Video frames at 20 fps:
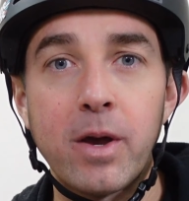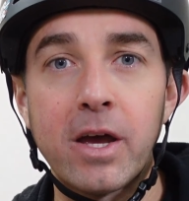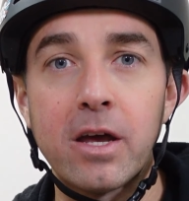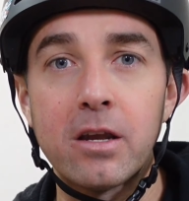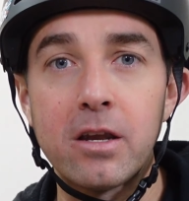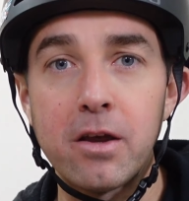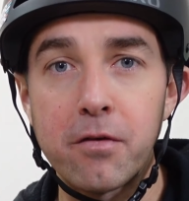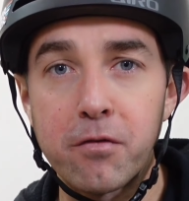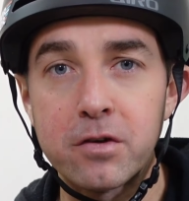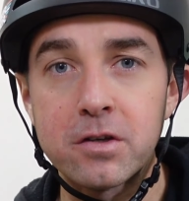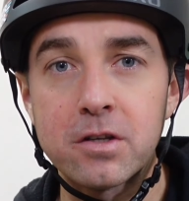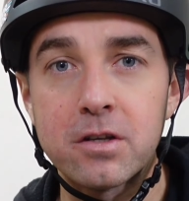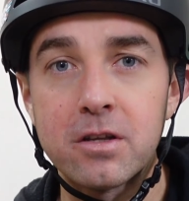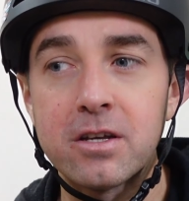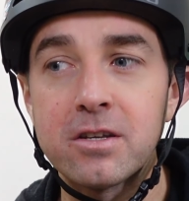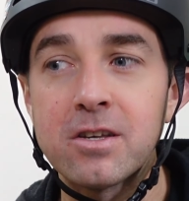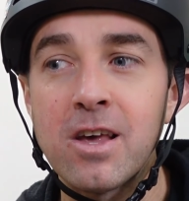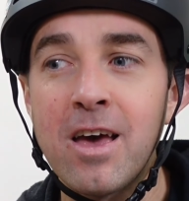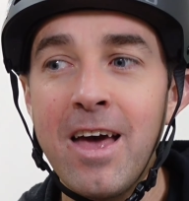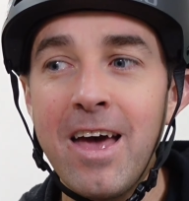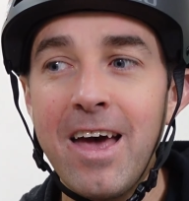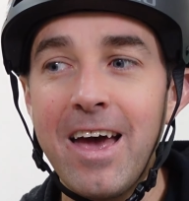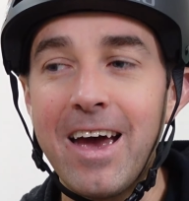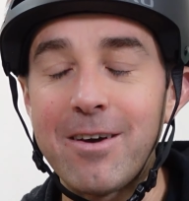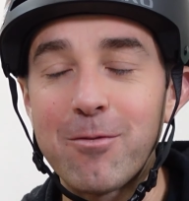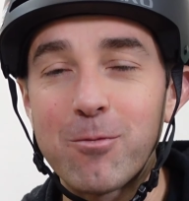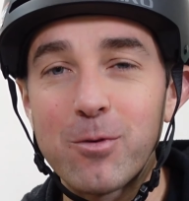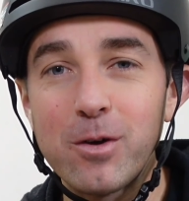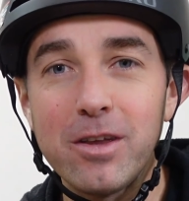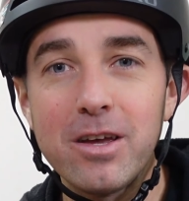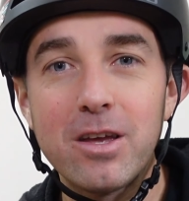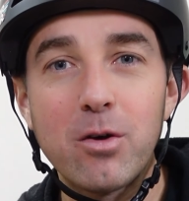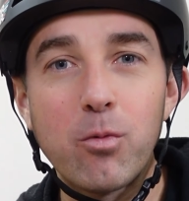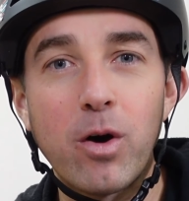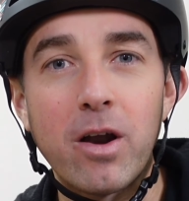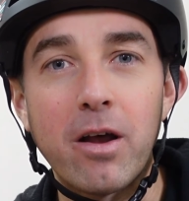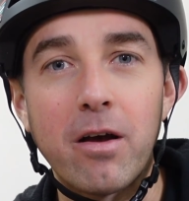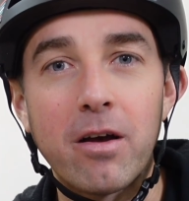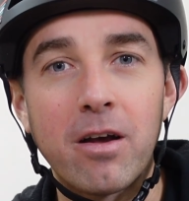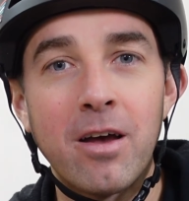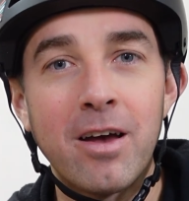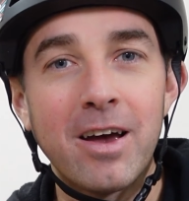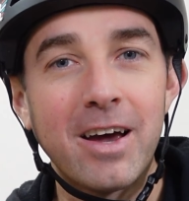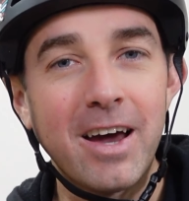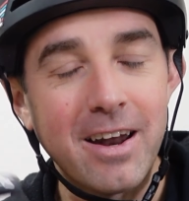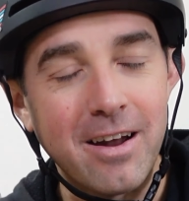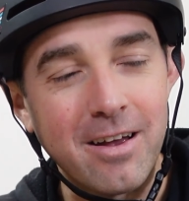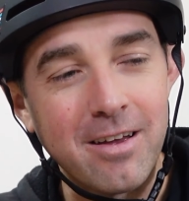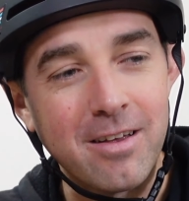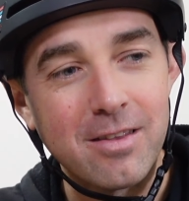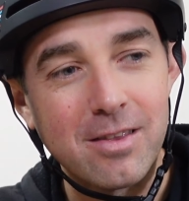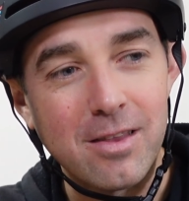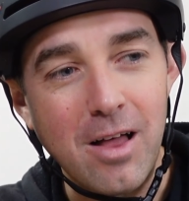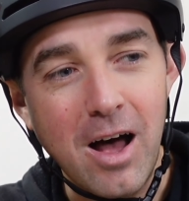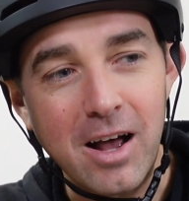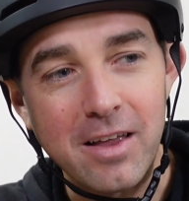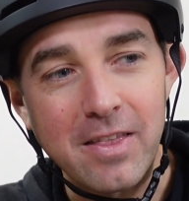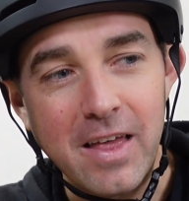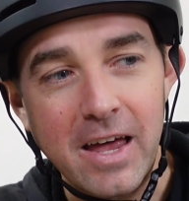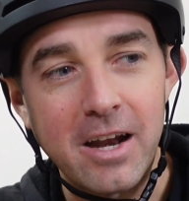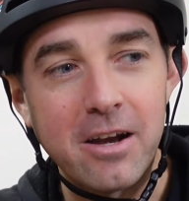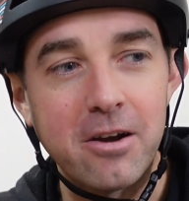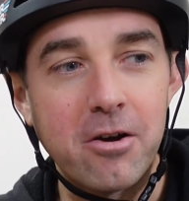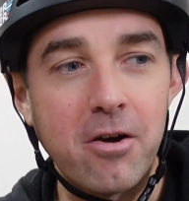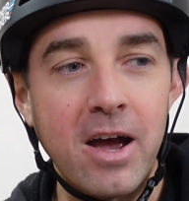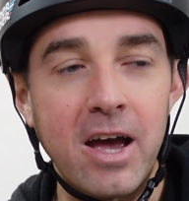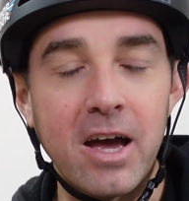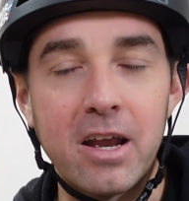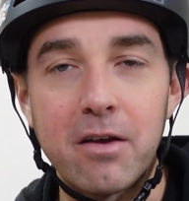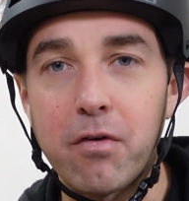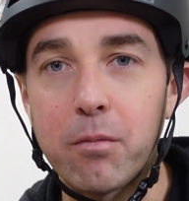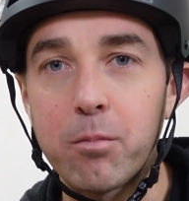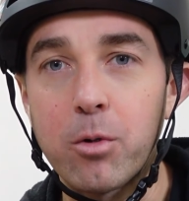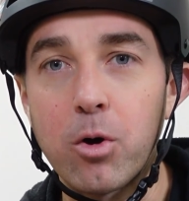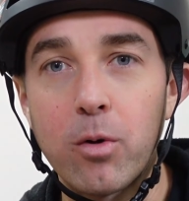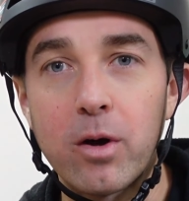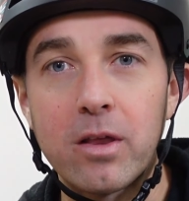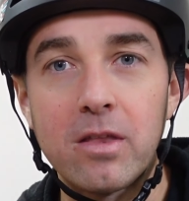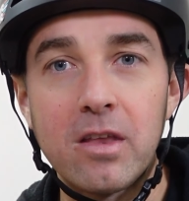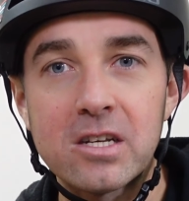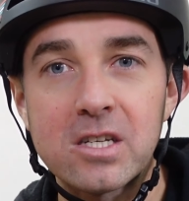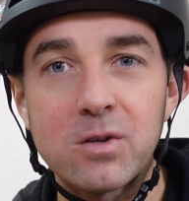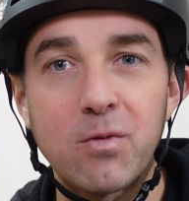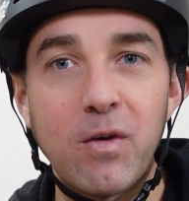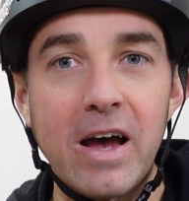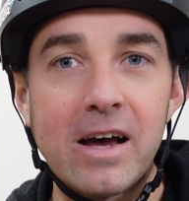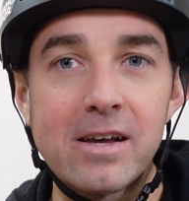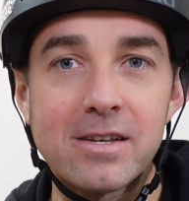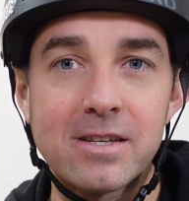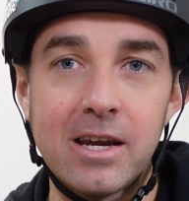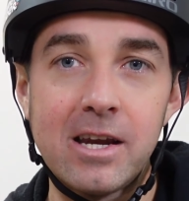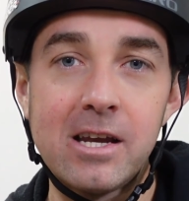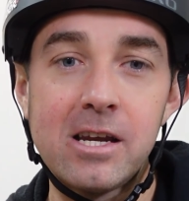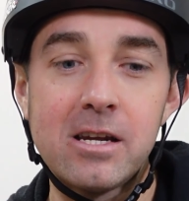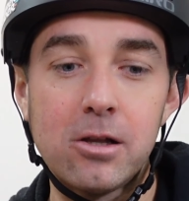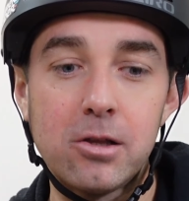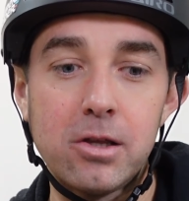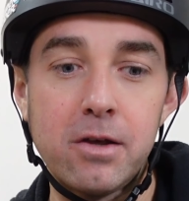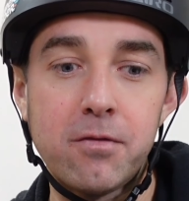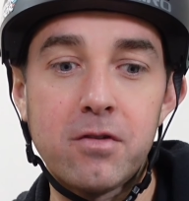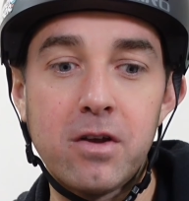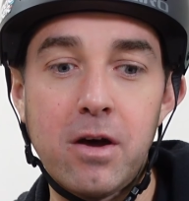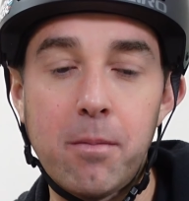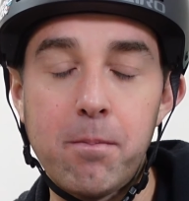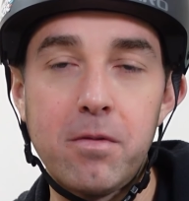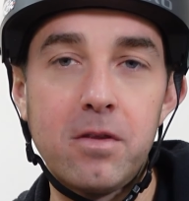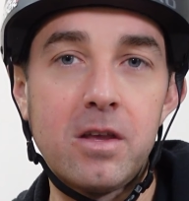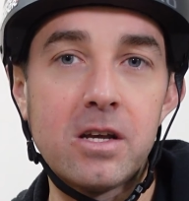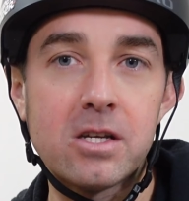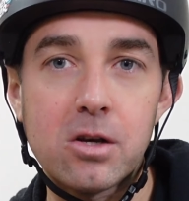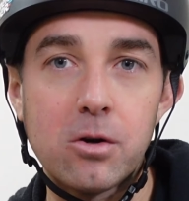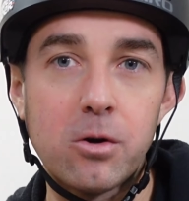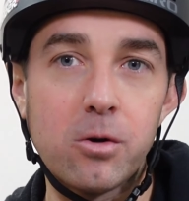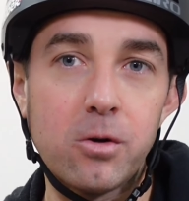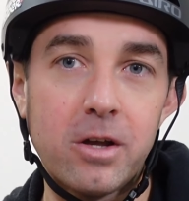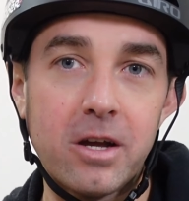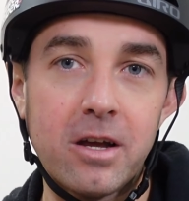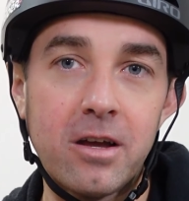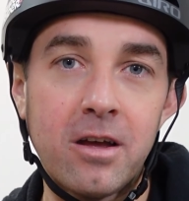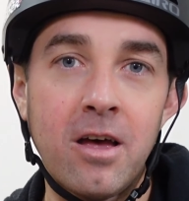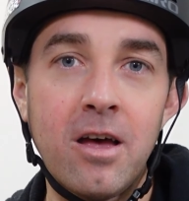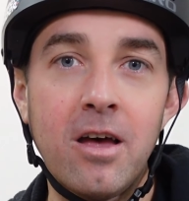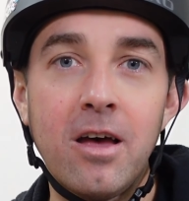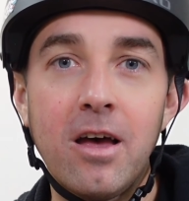make a difference to this, and really you wanna kinda lock that in your head. If I'm going this fast, I need to lift up this early.